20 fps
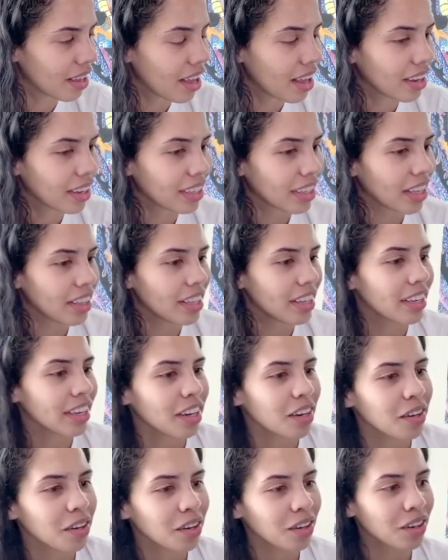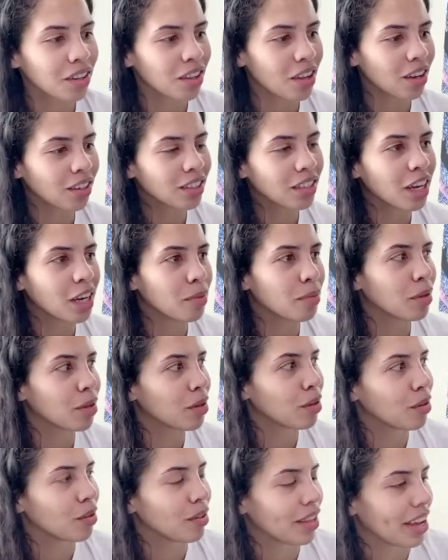Because I think I heard a long time
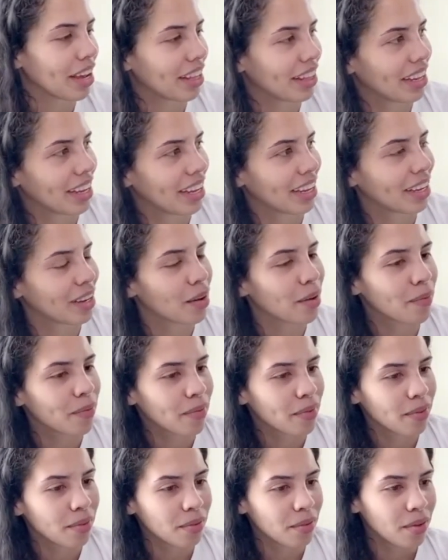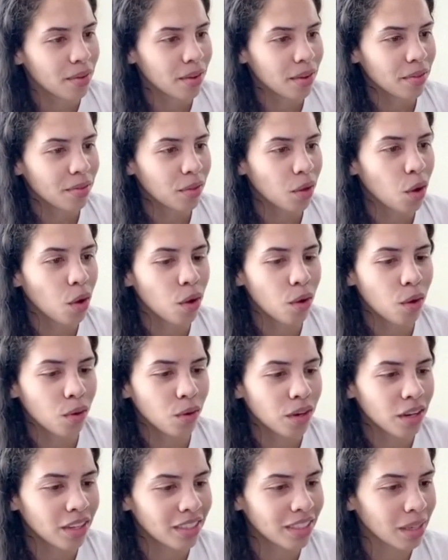ago that like
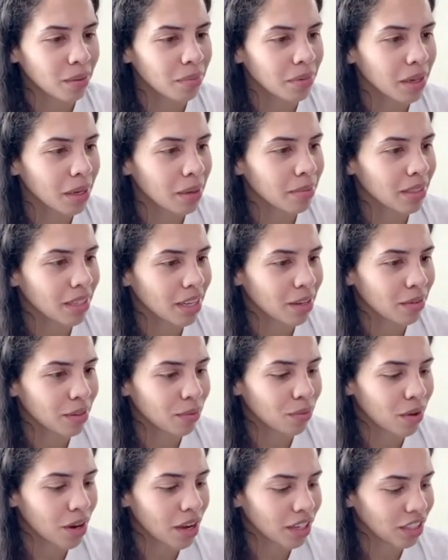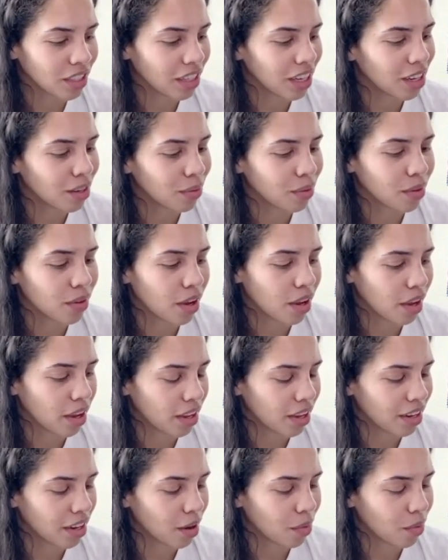Oda, sometimes he would watch, not
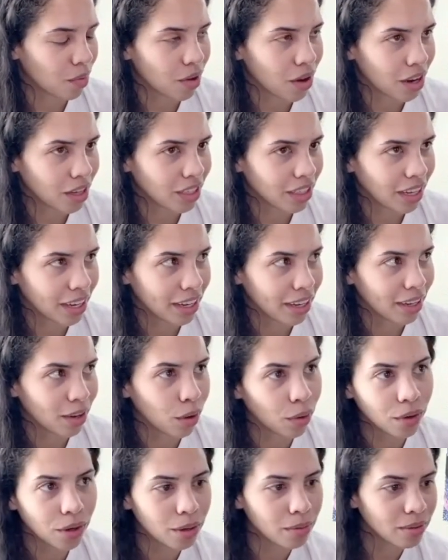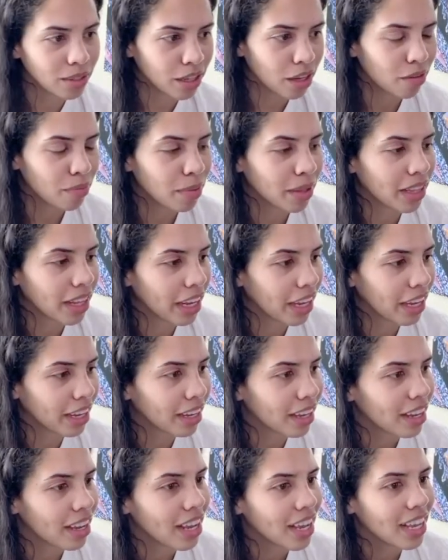Oda himself, but
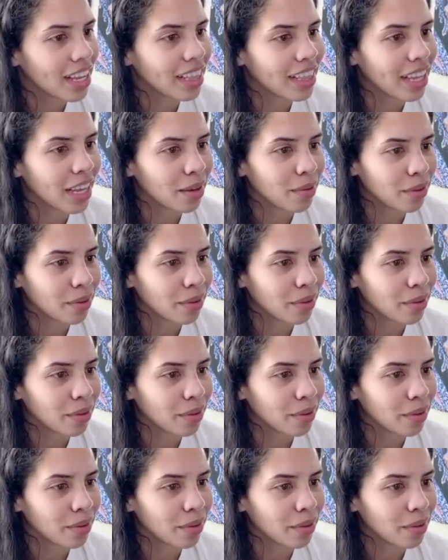like they